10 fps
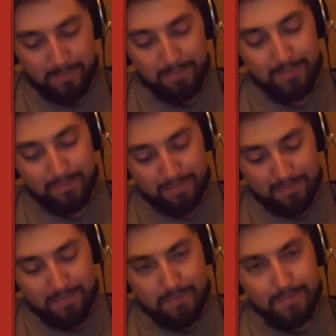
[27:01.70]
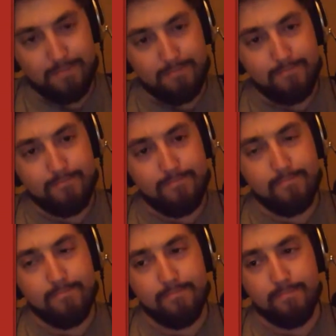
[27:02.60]

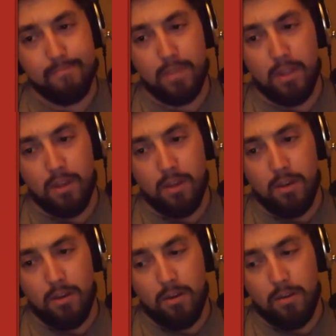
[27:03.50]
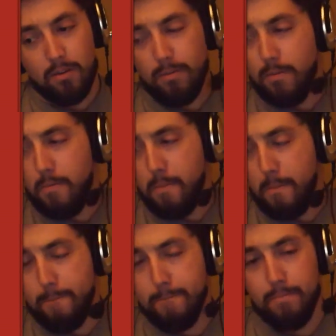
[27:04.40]

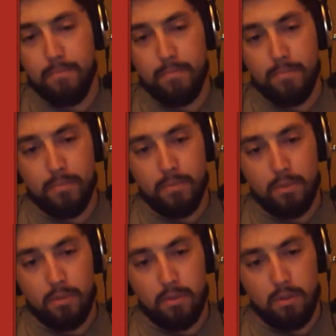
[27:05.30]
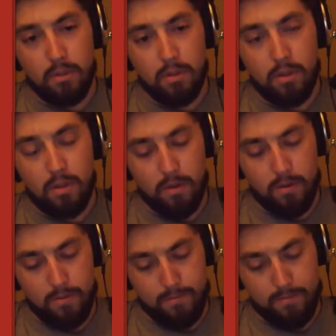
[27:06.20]

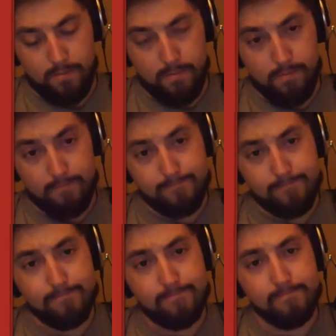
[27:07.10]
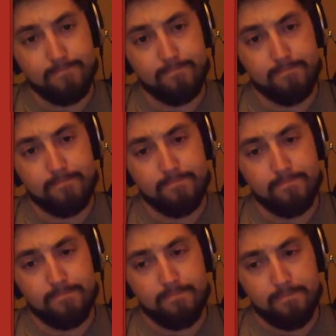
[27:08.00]

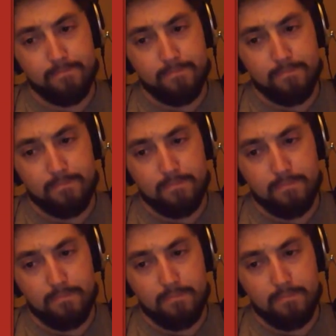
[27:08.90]
[no speech]